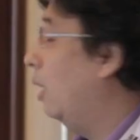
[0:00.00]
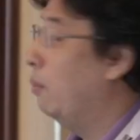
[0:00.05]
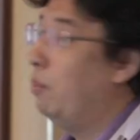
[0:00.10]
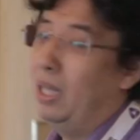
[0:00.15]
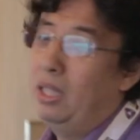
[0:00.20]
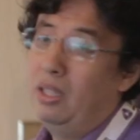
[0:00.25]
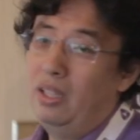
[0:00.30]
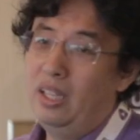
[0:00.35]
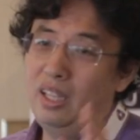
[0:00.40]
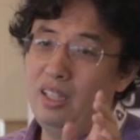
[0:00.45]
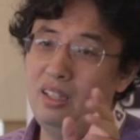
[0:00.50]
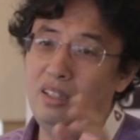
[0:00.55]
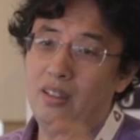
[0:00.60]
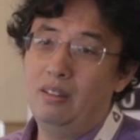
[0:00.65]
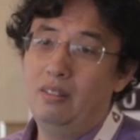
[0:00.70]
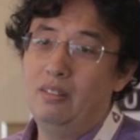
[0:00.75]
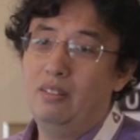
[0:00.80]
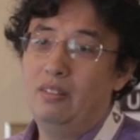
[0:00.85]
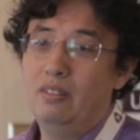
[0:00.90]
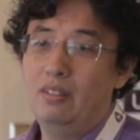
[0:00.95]
Yeah. But
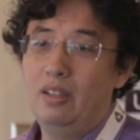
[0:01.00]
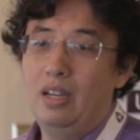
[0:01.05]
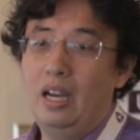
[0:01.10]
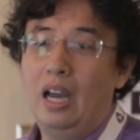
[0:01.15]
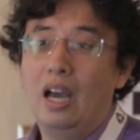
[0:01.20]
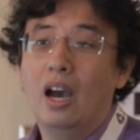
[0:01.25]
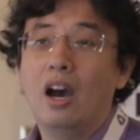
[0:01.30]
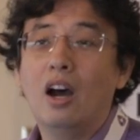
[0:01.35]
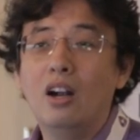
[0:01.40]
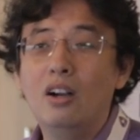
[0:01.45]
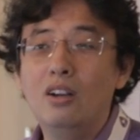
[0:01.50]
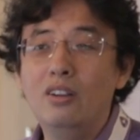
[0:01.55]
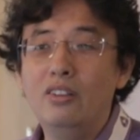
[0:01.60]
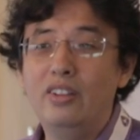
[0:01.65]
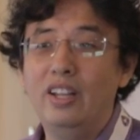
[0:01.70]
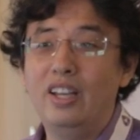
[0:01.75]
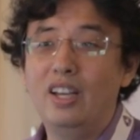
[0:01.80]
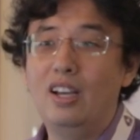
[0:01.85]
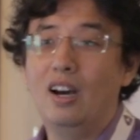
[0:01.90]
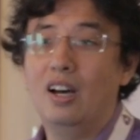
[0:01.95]
I
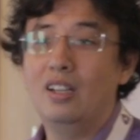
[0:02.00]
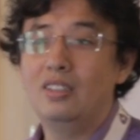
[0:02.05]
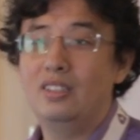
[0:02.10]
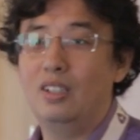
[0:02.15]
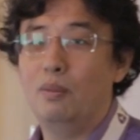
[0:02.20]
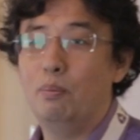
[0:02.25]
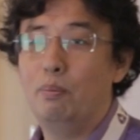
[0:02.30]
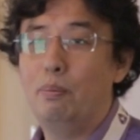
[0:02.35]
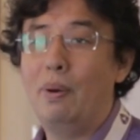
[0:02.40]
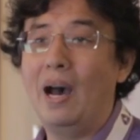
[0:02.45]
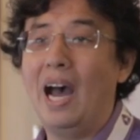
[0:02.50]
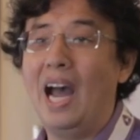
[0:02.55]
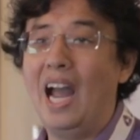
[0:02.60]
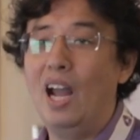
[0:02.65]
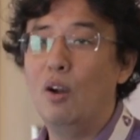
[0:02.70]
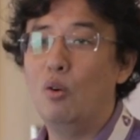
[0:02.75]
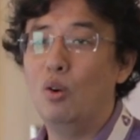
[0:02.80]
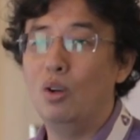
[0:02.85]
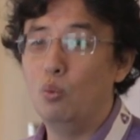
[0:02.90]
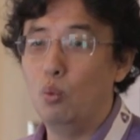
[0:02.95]
heard they got some
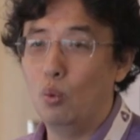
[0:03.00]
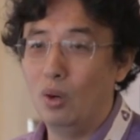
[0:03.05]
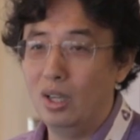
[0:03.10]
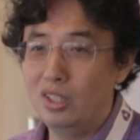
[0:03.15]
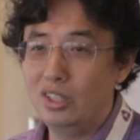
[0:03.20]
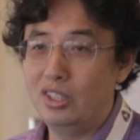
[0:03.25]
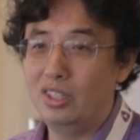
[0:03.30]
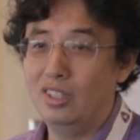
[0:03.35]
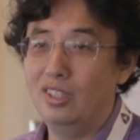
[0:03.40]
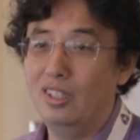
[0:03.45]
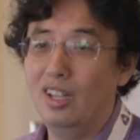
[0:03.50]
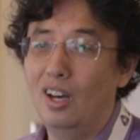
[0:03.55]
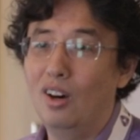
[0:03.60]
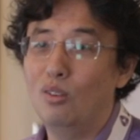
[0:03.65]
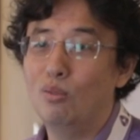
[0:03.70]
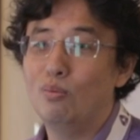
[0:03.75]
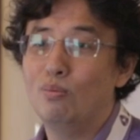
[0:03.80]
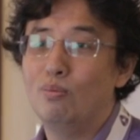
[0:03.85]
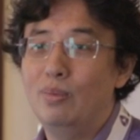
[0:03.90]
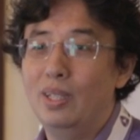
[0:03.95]
pirate version
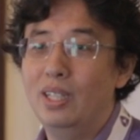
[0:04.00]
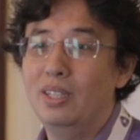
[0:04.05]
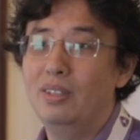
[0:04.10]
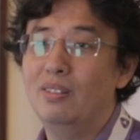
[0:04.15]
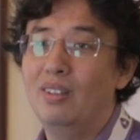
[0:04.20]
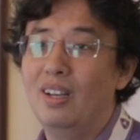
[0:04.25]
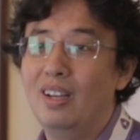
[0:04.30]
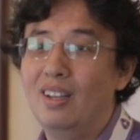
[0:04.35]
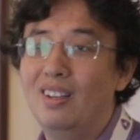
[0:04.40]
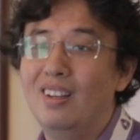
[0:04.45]
now, but